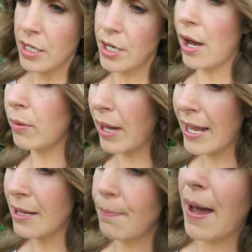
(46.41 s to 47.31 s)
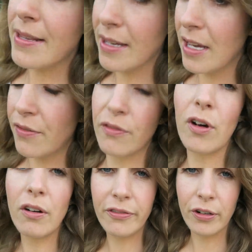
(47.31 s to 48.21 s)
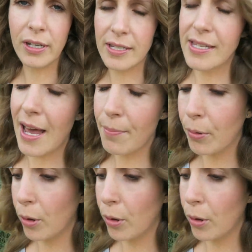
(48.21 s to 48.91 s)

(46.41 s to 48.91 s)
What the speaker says: you know, get any better if you've got a 40 cassette.